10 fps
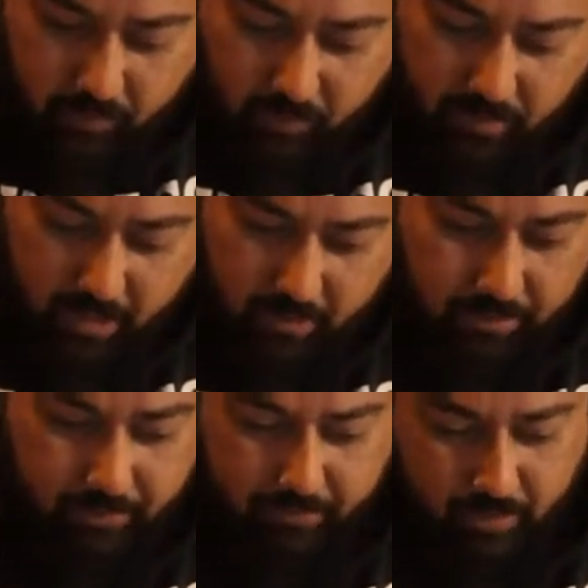like
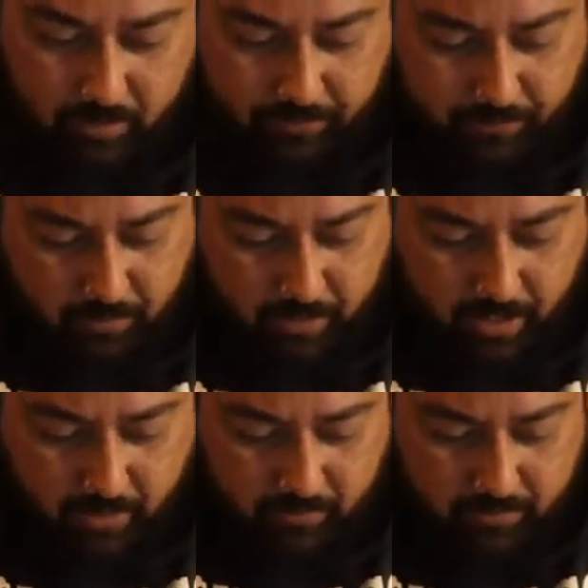3 or 4
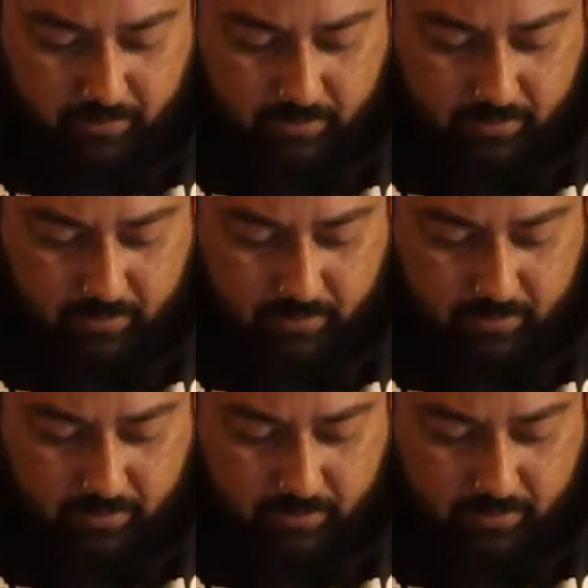hours,